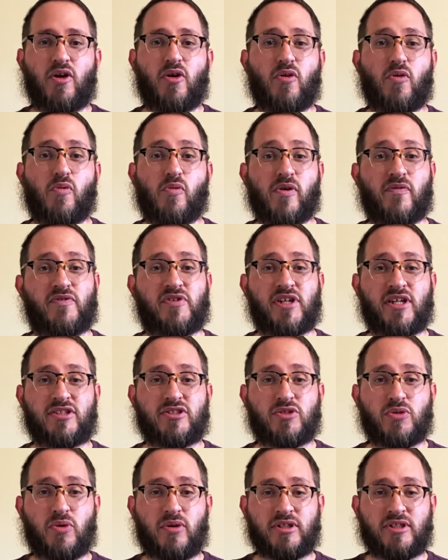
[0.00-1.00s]
We've just
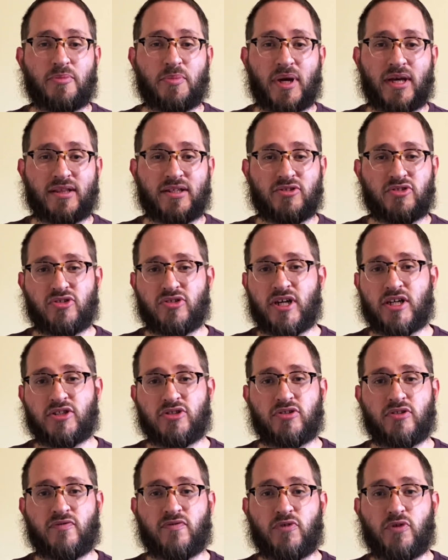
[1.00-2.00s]
talked about the
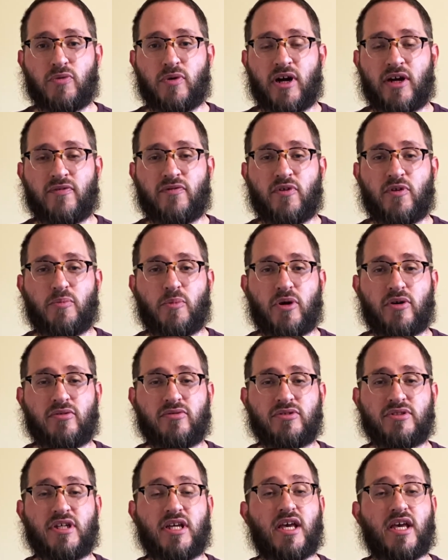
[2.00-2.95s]
introduction of new iPhone models,